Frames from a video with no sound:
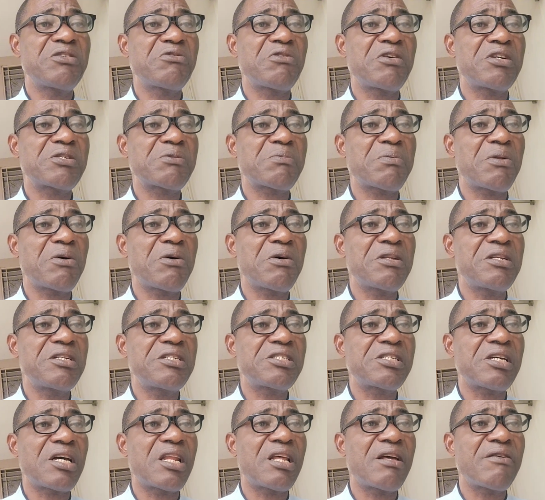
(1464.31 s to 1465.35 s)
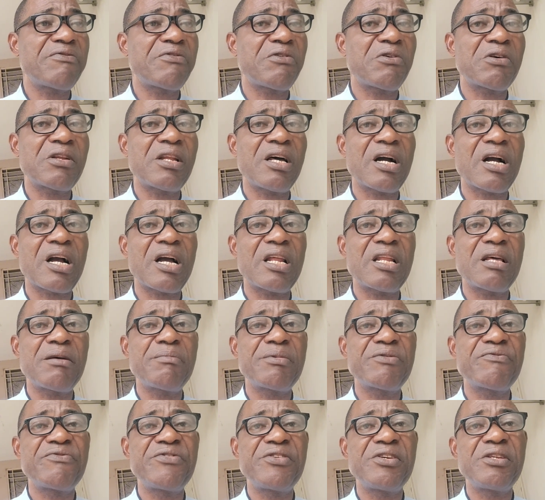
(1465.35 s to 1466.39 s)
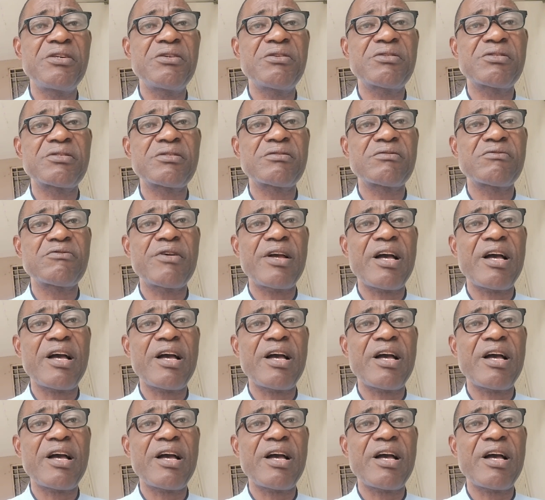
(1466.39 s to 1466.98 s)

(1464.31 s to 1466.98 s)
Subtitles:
to explore this channel for other academic videos.